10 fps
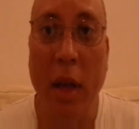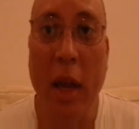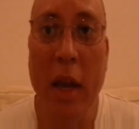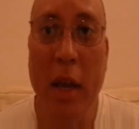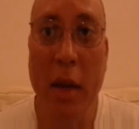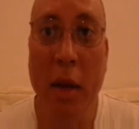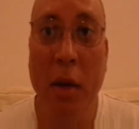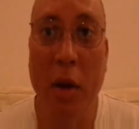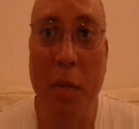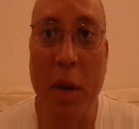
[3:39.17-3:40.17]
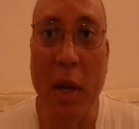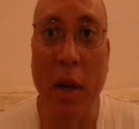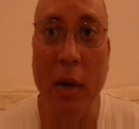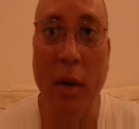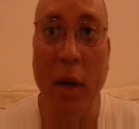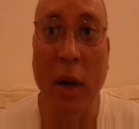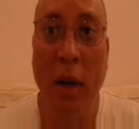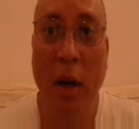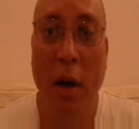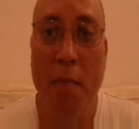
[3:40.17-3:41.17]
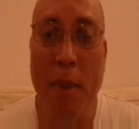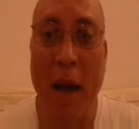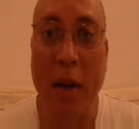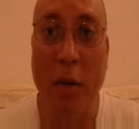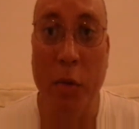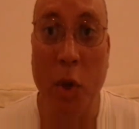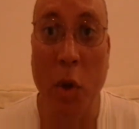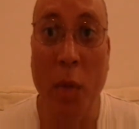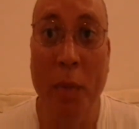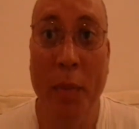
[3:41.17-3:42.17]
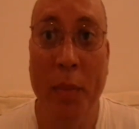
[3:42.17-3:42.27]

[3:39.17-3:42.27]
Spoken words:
He could be under a microscope.